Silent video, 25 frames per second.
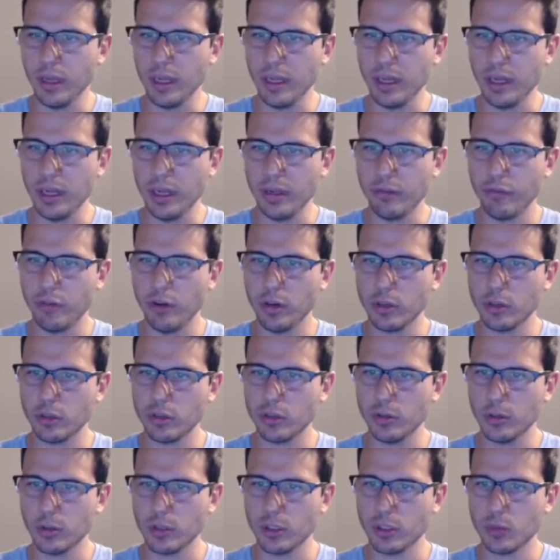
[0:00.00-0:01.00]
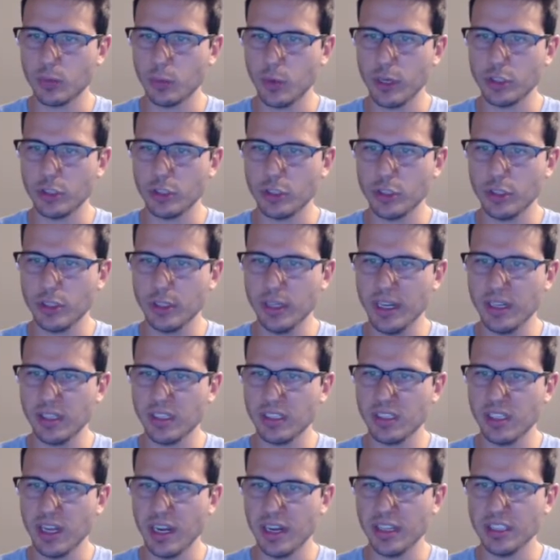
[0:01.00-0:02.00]
in a functional expression and
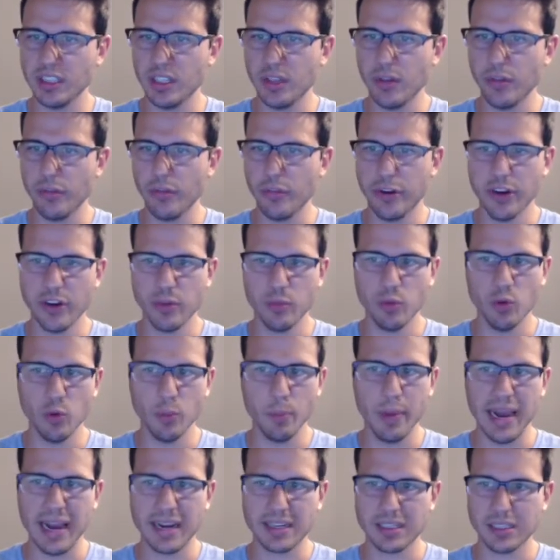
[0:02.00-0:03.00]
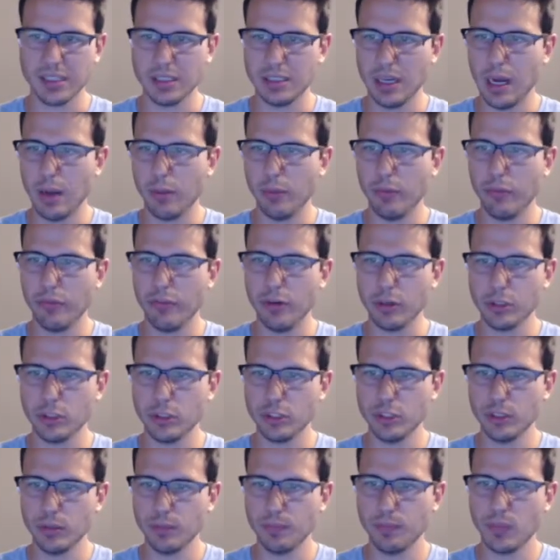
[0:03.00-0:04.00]
assigned it to the variable back to top
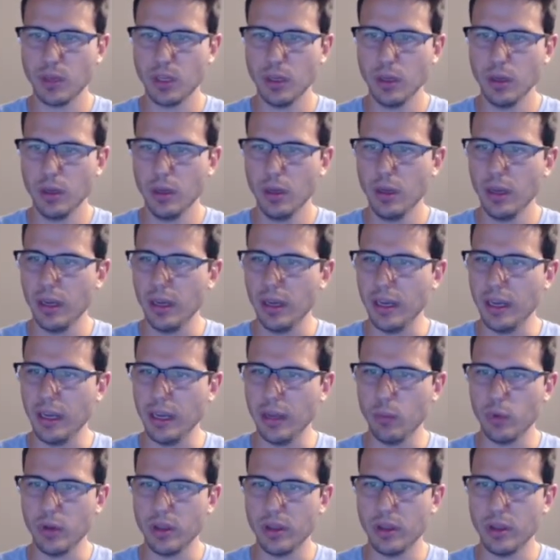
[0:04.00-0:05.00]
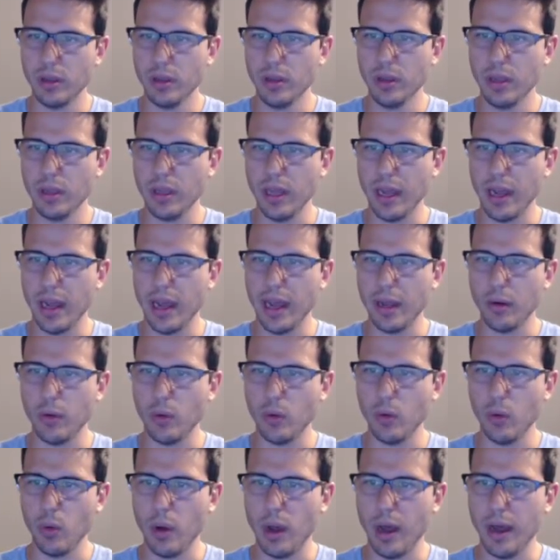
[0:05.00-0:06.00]
function. And within that,
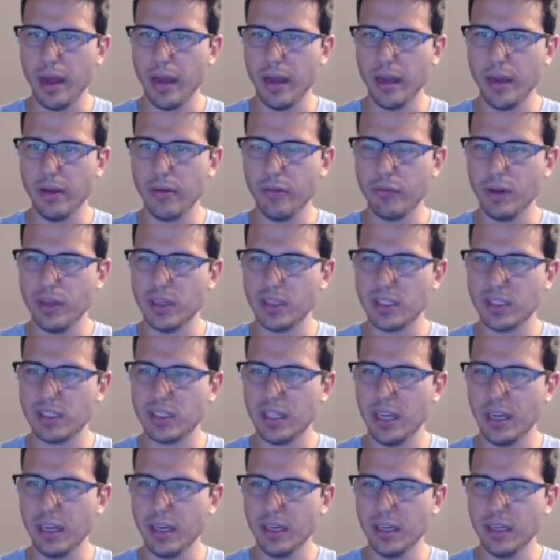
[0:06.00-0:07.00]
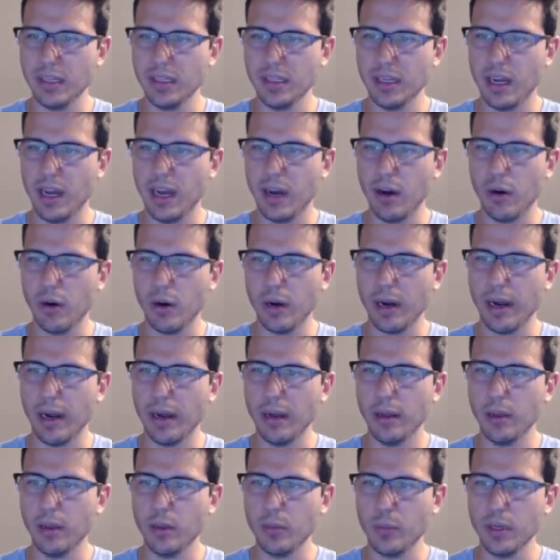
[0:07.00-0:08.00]
I've assigned our
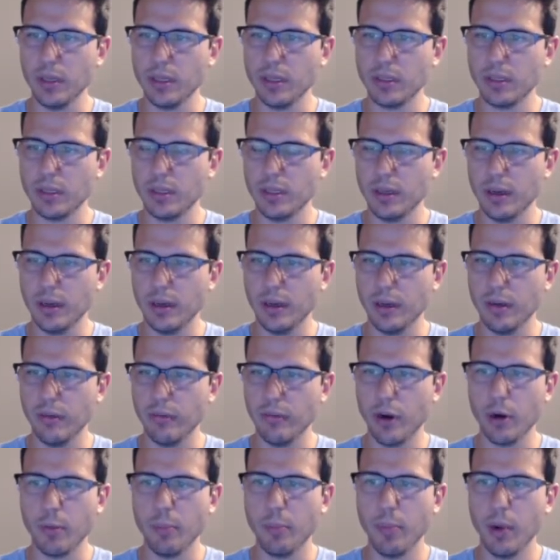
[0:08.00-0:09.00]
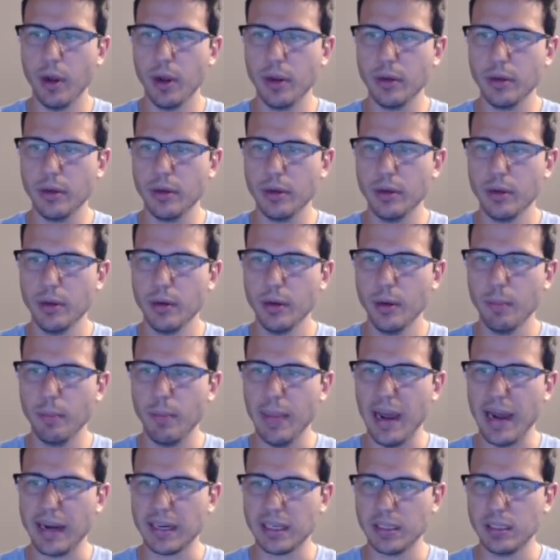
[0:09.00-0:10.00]
element of our button,
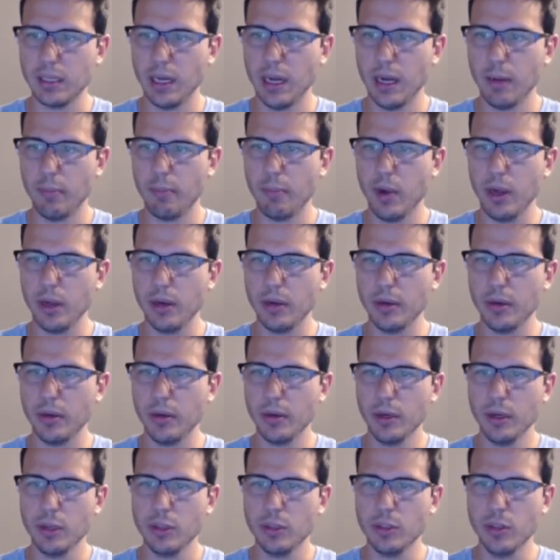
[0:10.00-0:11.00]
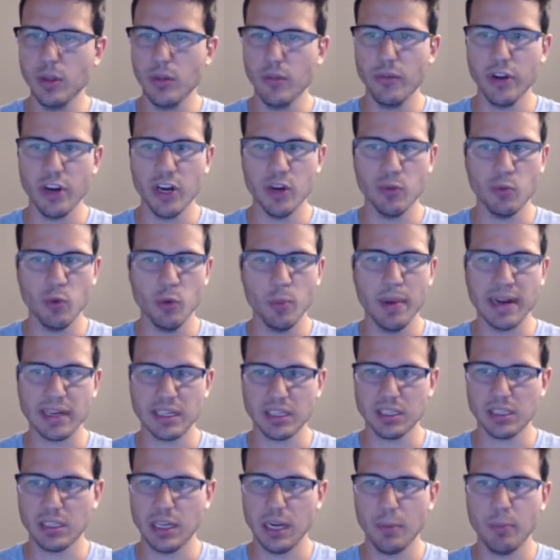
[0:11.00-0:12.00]
back to top button, to the variable back to
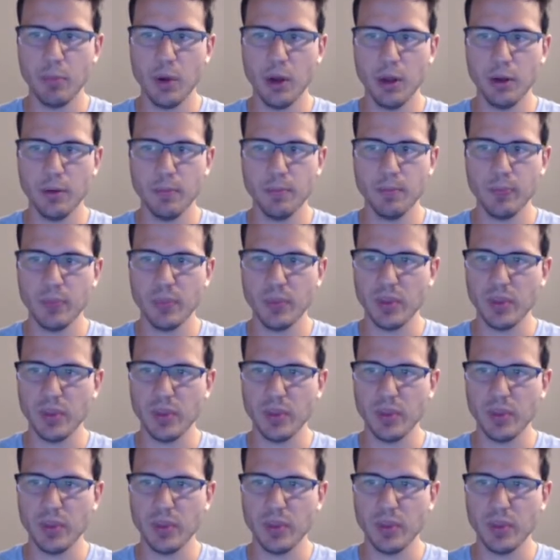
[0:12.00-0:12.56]
top button.